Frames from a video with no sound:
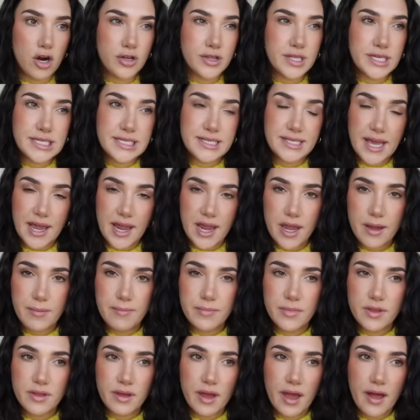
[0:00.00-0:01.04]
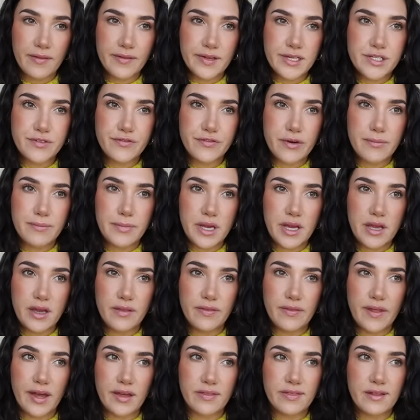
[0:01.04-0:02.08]
are the same, at least for me
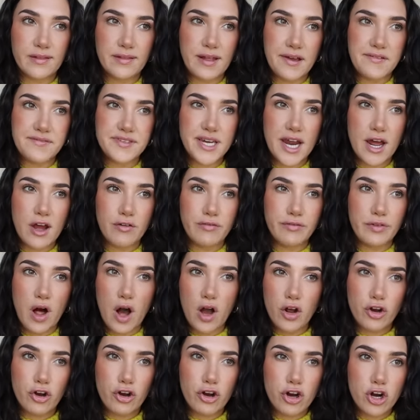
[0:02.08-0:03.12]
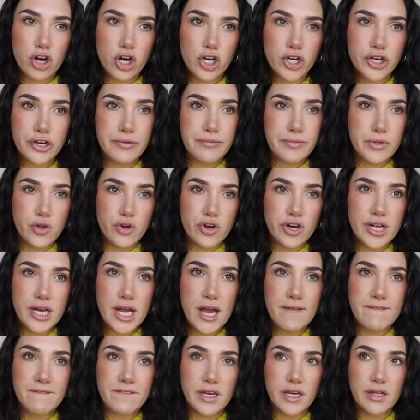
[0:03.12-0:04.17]
and like the lifestyle vlogger
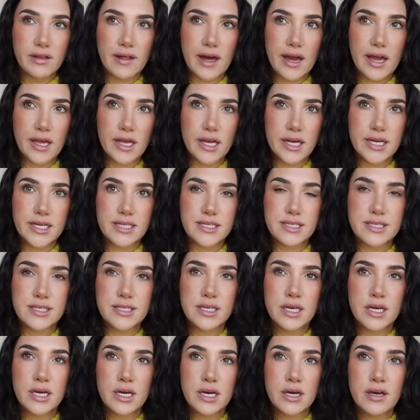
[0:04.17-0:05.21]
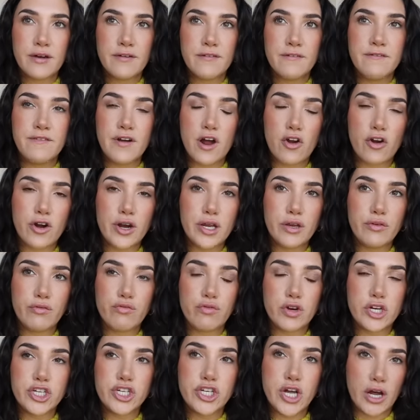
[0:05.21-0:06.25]
community. I feel like it's very
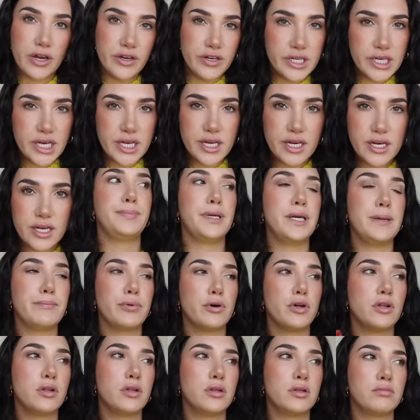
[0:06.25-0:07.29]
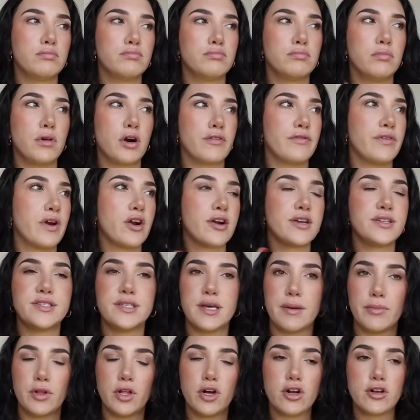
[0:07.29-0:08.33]
redundant. People are very
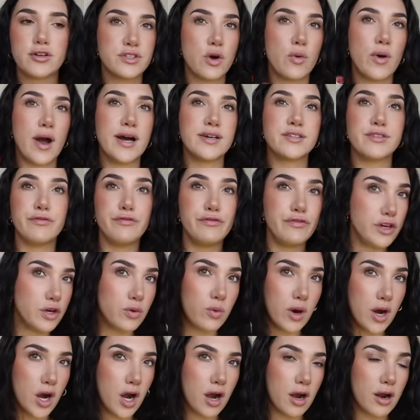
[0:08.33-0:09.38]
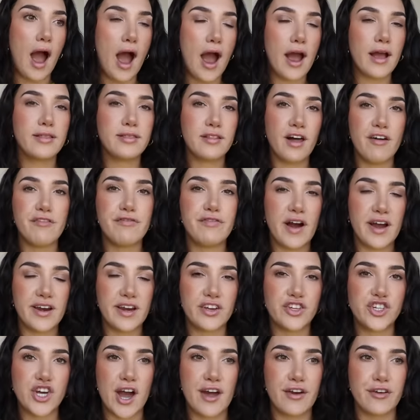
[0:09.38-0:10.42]
similar. So as a viewer, I love
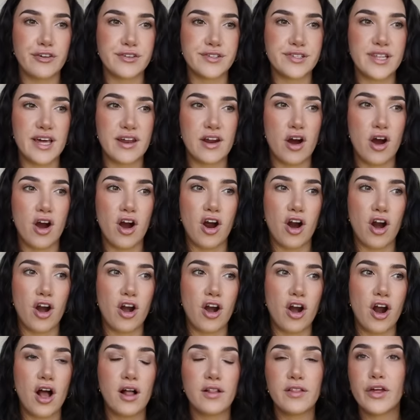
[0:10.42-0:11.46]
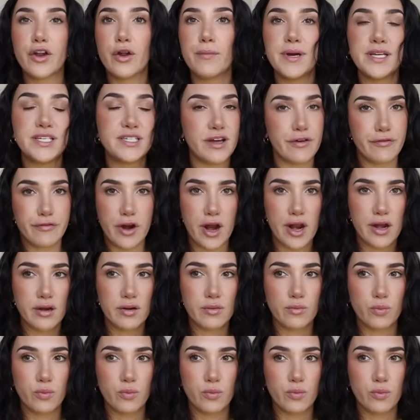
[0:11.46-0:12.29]
finding channels that are a little bit different,